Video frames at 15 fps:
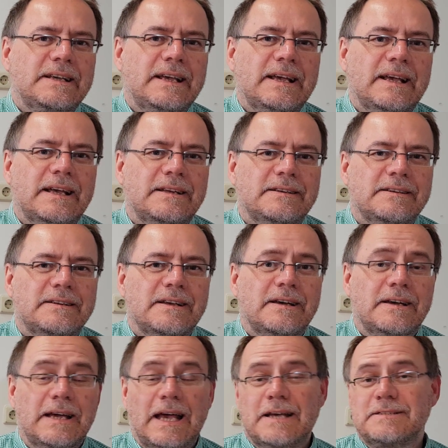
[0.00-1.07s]
and
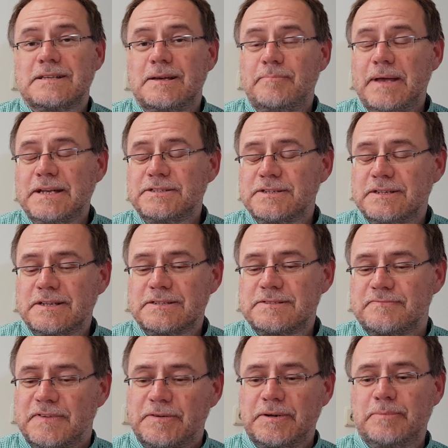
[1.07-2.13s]
uh, as I mentioned, it's
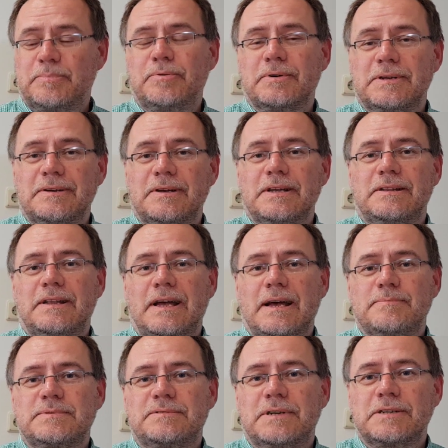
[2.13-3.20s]
very important to get the
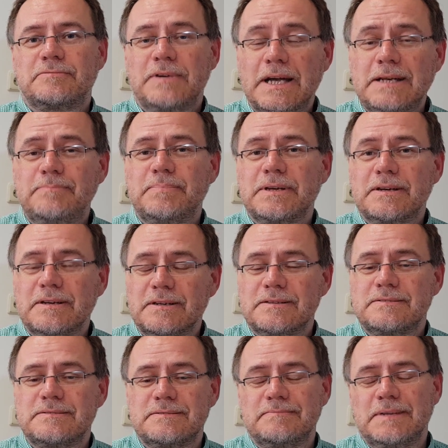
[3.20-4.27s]
abstract right,
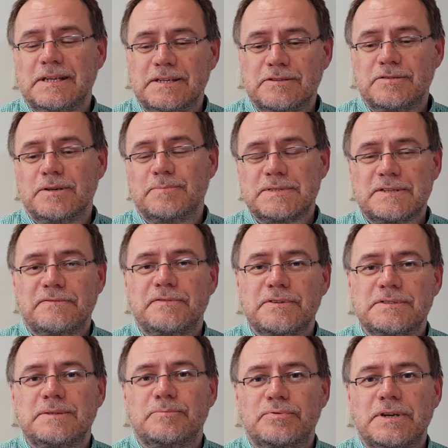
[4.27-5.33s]
because it determines the
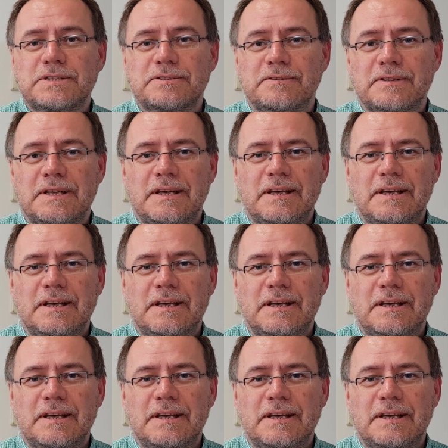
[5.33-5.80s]
first impression